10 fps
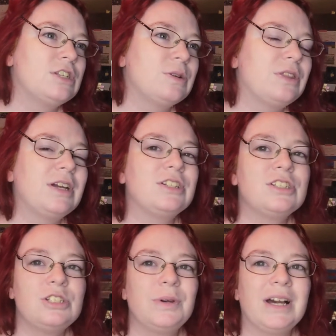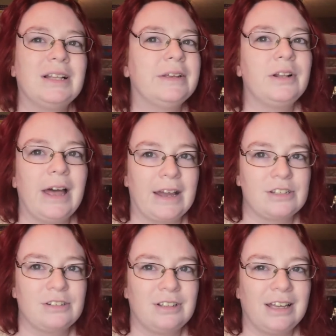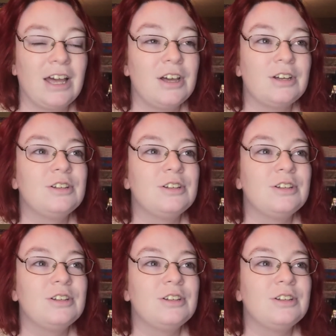So I think just doing a little extra, like